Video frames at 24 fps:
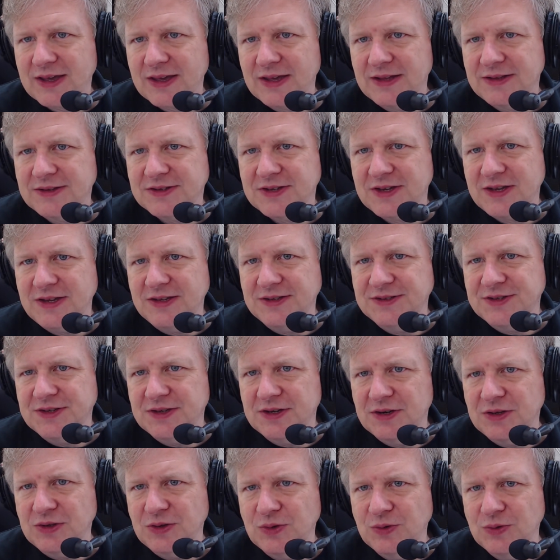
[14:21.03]
It's easy
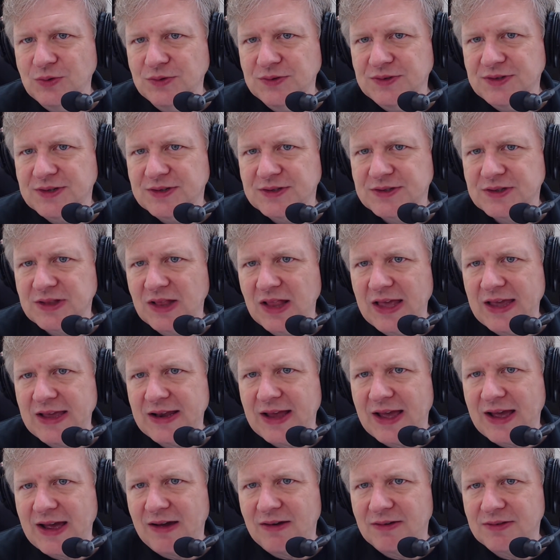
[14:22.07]
to use. It's laid
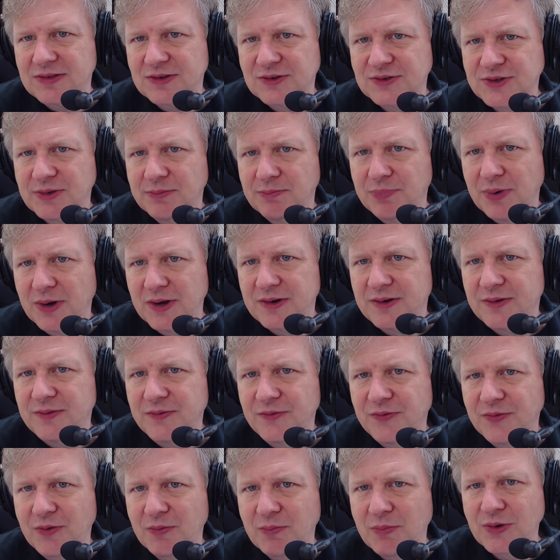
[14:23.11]
out. There's a button
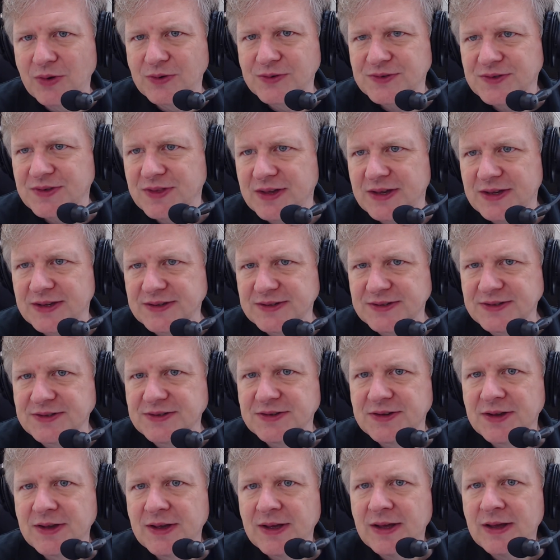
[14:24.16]
for most
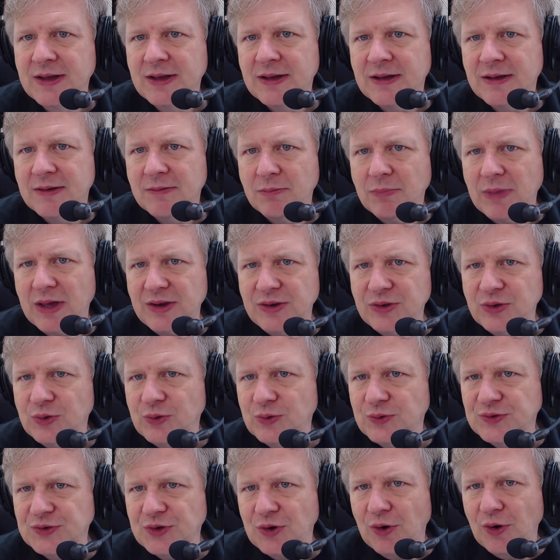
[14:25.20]
things.
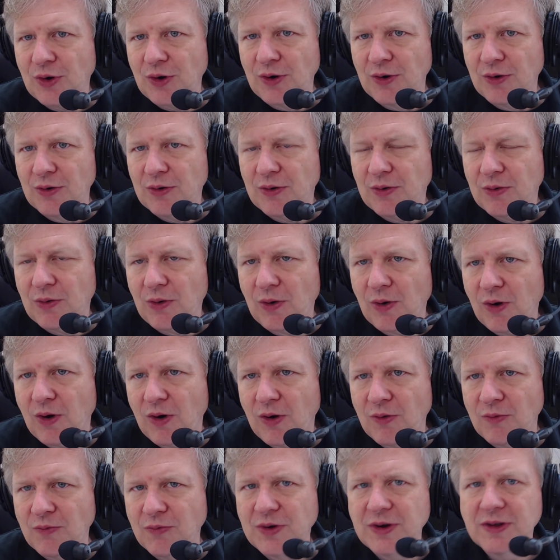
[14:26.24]
Menus are
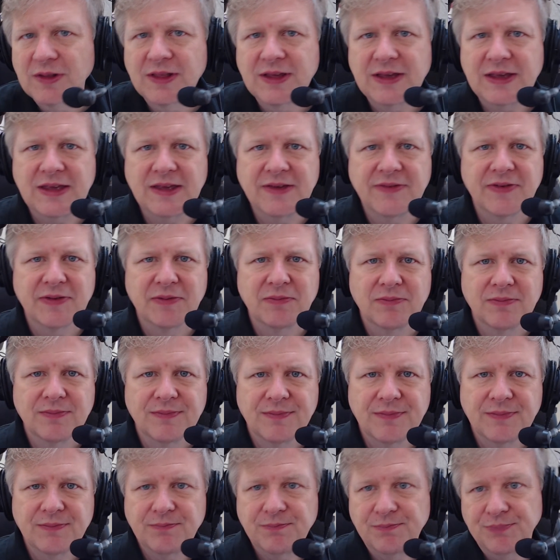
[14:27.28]
really even
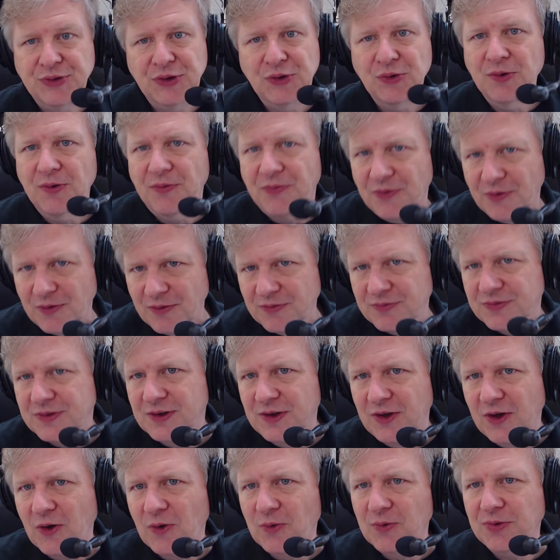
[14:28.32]
beautiful to
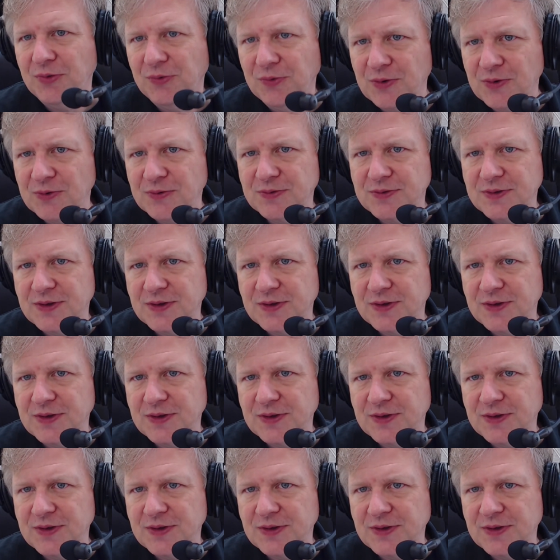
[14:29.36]
go through.